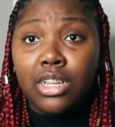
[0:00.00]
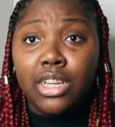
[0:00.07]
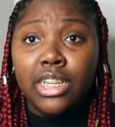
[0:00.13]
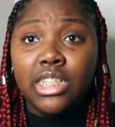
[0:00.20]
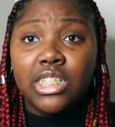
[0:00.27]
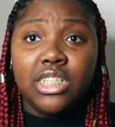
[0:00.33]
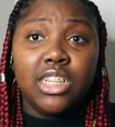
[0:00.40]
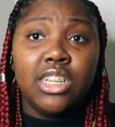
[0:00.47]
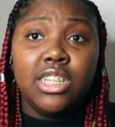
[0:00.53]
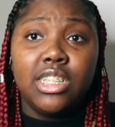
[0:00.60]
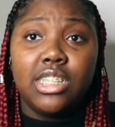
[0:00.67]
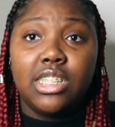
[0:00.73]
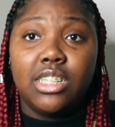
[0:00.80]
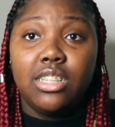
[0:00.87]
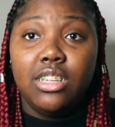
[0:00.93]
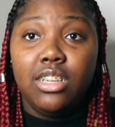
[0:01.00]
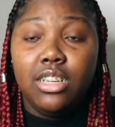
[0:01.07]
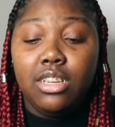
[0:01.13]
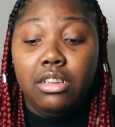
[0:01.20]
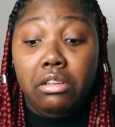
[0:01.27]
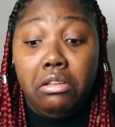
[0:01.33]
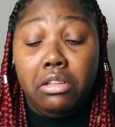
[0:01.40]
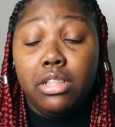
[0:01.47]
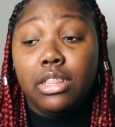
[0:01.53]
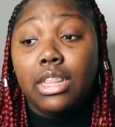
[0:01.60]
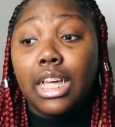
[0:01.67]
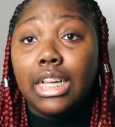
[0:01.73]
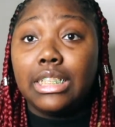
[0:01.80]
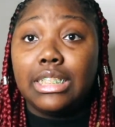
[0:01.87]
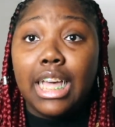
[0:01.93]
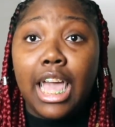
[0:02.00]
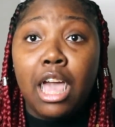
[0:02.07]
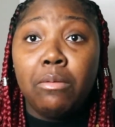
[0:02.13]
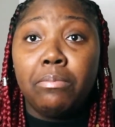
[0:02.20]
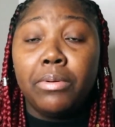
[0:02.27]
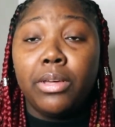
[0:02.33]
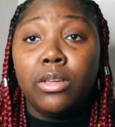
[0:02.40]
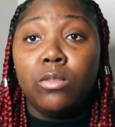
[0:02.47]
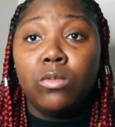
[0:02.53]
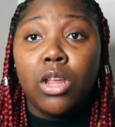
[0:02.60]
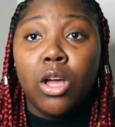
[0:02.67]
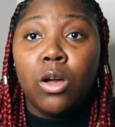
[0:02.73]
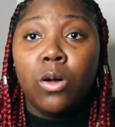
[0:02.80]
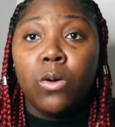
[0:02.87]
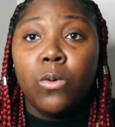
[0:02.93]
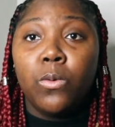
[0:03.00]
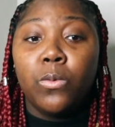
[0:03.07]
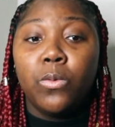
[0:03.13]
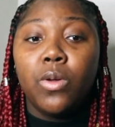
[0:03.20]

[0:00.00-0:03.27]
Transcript: It's just things happen, you know.